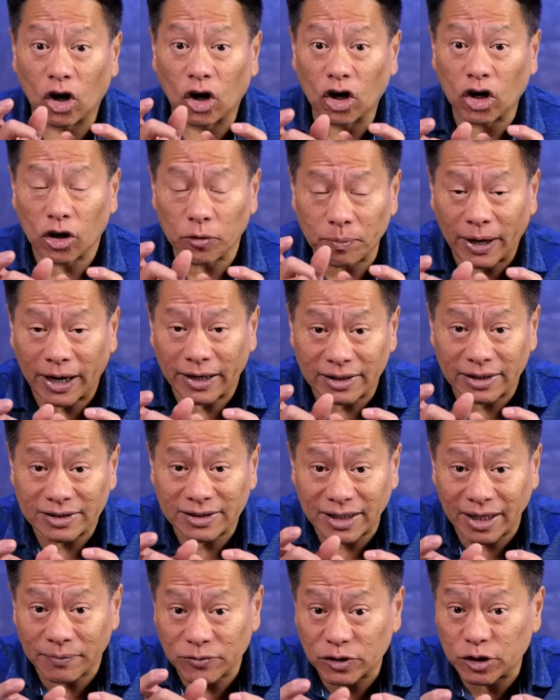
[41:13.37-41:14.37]
occupy the
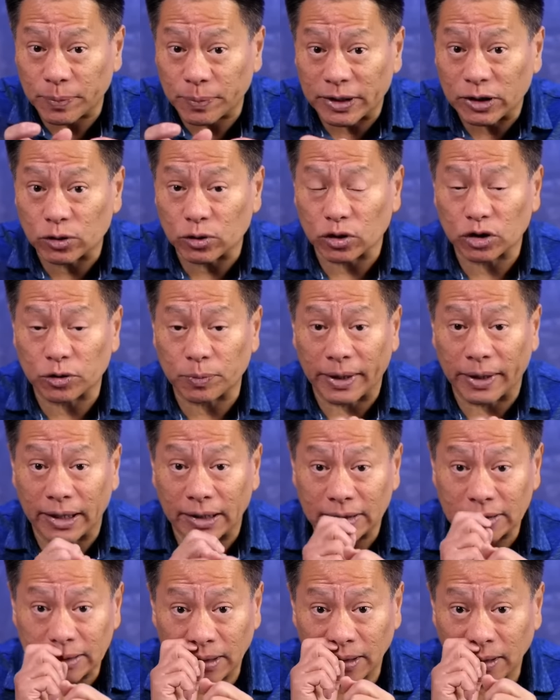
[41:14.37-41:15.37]
same spiritual
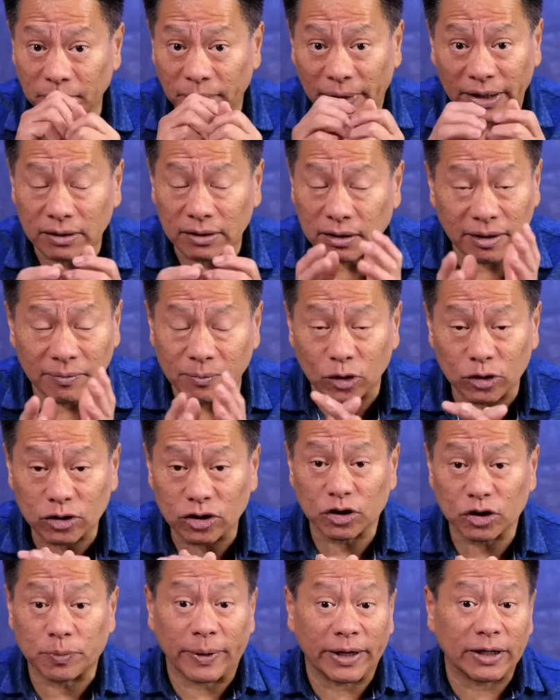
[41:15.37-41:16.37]
space, mental,
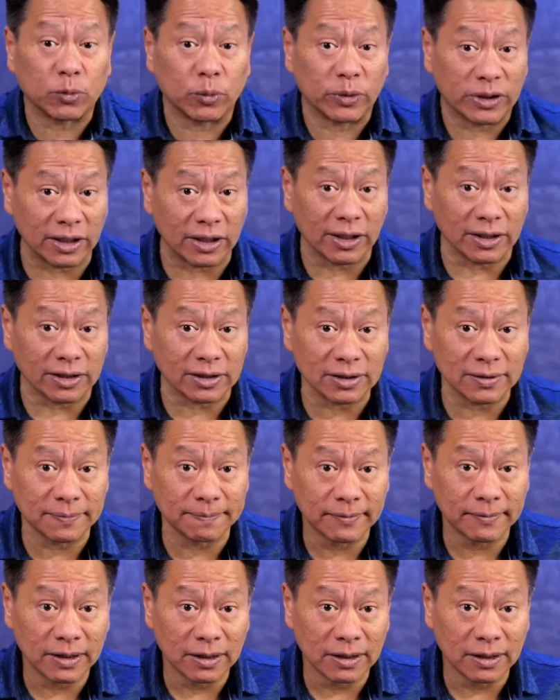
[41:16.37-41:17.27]
emotional space within us.